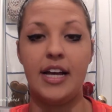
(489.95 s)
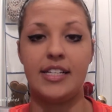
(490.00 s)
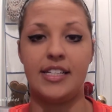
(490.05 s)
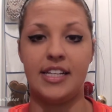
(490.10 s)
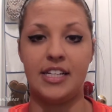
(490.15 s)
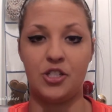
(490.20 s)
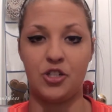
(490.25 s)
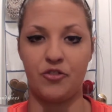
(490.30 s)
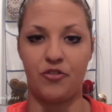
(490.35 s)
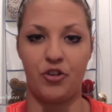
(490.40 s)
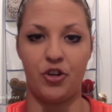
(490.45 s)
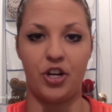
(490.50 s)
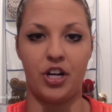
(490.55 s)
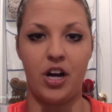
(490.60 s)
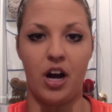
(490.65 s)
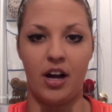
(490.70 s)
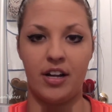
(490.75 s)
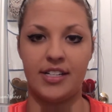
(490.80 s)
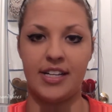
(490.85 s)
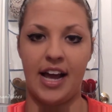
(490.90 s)
It's easier for you
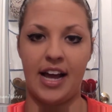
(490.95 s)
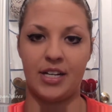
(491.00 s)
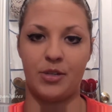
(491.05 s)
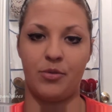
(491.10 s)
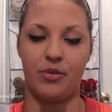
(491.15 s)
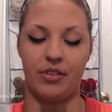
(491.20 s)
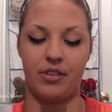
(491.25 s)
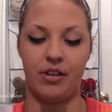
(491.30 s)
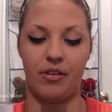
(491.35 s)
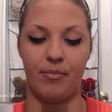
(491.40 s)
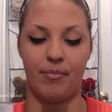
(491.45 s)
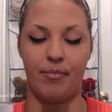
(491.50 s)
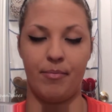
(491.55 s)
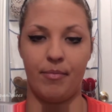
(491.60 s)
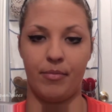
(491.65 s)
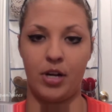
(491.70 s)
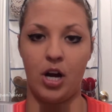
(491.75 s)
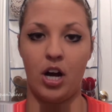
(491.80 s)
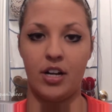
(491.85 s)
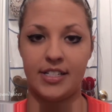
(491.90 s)
to
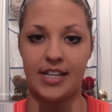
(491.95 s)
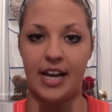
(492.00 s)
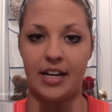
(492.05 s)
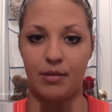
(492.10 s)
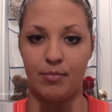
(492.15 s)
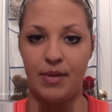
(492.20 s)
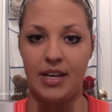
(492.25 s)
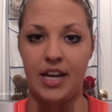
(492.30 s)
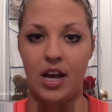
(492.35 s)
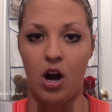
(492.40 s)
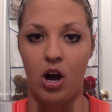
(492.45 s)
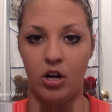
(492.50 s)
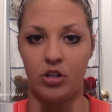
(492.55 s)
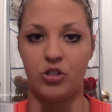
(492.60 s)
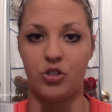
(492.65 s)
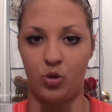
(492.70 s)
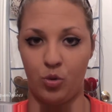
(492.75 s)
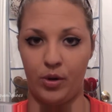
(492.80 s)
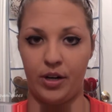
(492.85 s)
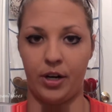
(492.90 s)
contact me
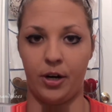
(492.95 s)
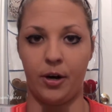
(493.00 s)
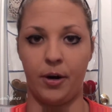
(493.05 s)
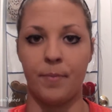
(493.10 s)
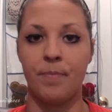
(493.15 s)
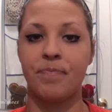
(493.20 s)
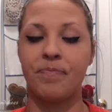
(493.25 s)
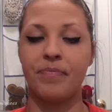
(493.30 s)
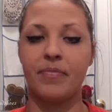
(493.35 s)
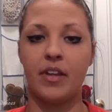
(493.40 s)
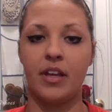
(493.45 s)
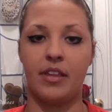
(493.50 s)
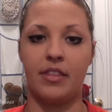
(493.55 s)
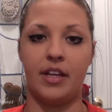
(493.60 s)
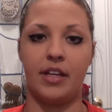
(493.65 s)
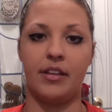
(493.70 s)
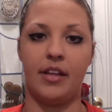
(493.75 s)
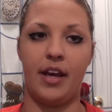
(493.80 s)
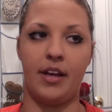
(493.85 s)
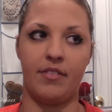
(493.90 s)
on Twitter
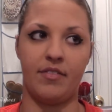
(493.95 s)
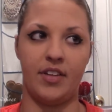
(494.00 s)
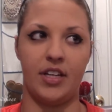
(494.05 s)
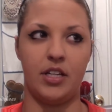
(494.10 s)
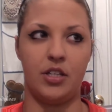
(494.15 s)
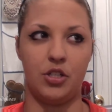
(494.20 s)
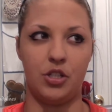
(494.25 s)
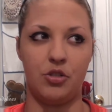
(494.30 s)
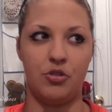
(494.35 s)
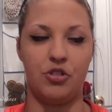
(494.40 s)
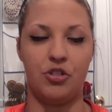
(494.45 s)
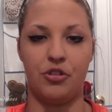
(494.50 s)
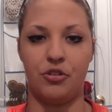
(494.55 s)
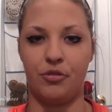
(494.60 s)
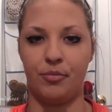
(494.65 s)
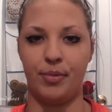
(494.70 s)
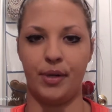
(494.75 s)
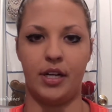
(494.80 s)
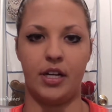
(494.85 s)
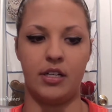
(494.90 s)
than like via
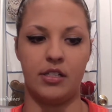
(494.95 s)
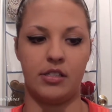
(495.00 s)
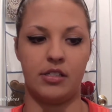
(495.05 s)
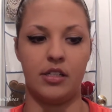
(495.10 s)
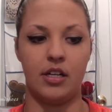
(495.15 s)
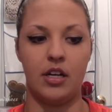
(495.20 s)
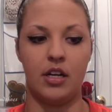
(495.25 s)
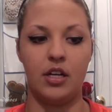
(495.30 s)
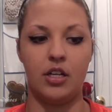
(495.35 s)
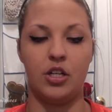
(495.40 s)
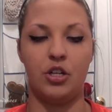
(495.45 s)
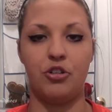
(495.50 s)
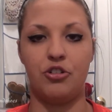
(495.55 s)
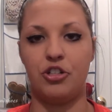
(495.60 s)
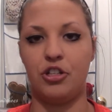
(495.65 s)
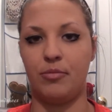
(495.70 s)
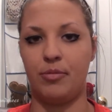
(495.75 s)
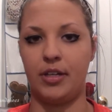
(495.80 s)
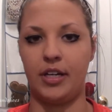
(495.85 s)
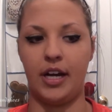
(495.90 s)
YouTube, because
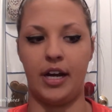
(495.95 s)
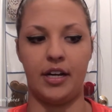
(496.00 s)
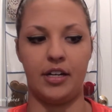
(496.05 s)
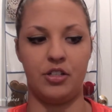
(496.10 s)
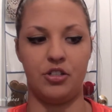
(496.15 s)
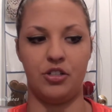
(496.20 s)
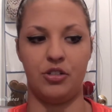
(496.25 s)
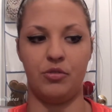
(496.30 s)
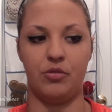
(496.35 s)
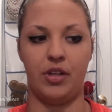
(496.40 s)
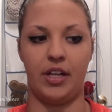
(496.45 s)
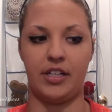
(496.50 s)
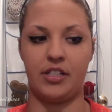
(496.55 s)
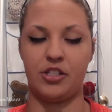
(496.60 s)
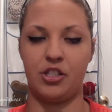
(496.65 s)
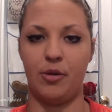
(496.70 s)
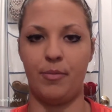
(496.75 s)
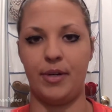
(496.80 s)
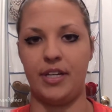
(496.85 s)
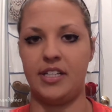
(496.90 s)
YouTube you gotta do like
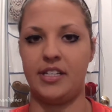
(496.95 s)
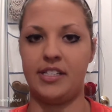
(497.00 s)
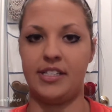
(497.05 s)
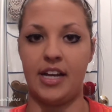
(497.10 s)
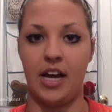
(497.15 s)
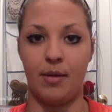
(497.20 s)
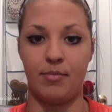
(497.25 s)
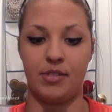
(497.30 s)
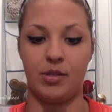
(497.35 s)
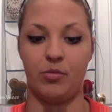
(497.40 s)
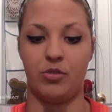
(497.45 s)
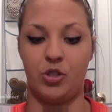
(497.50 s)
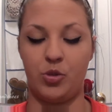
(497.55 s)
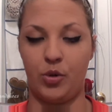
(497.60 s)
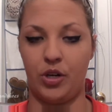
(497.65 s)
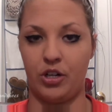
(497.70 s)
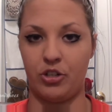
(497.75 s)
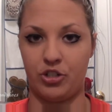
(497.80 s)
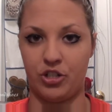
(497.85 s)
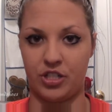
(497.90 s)
so many steps, and with
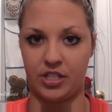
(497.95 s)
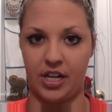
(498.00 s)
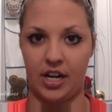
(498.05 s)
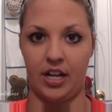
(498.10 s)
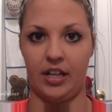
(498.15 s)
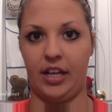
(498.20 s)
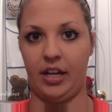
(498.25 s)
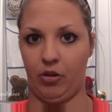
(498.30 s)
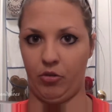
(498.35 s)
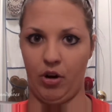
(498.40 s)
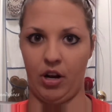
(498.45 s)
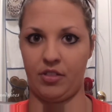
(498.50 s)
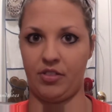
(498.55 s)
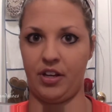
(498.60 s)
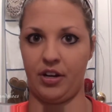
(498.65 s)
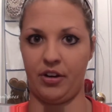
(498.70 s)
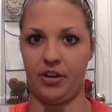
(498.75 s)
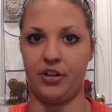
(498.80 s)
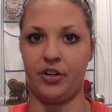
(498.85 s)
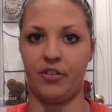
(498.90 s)
Twitter it's just kind of like right
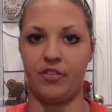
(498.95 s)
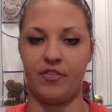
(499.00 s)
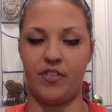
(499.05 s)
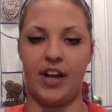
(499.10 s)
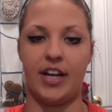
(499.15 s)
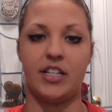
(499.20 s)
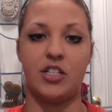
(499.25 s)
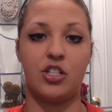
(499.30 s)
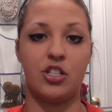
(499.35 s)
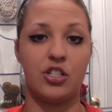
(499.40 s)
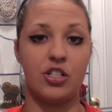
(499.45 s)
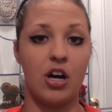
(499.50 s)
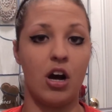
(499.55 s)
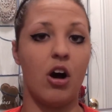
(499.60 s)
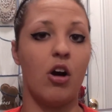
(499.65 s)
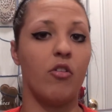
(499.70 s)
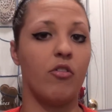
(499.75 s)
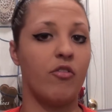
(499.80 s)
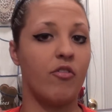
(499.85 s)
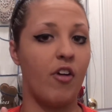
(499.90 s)
there in your face.
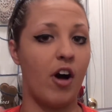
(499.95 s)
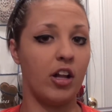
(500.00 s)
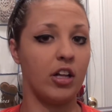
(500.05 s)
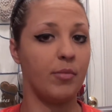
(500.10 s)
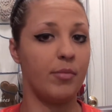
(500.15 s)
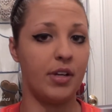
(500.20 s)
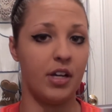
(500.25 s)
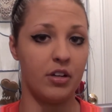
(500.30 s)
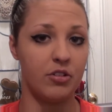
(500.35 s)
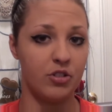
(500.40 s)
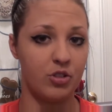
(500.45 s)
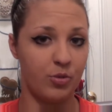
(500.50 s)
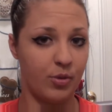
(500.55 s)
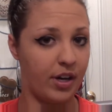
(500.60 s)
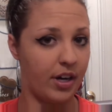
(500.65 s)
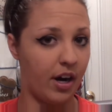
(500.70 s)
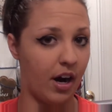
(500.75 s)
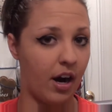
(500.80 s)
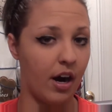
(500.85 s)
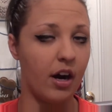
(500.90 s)
So follow me on
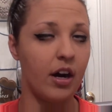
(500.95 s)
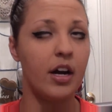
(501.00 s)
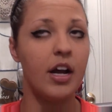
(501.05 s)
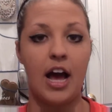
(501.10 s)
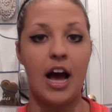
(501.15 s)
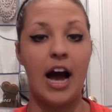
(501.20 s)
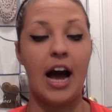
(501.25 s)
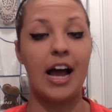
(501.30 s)
Twitter.